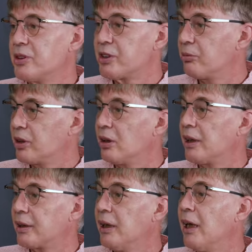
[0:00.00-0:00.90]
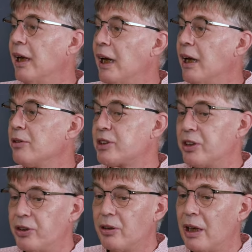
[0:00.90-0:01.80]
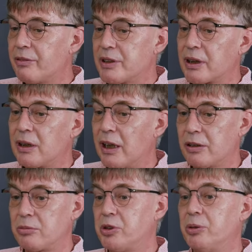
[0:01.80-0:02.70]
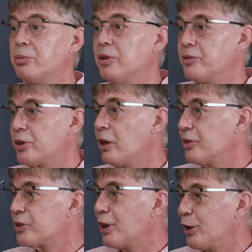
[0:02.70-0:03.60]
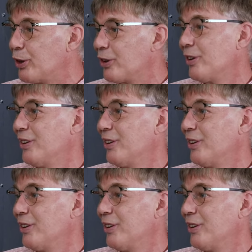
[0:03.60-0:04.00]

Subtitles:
is something like, how can you leverage the cloud to improve driver training?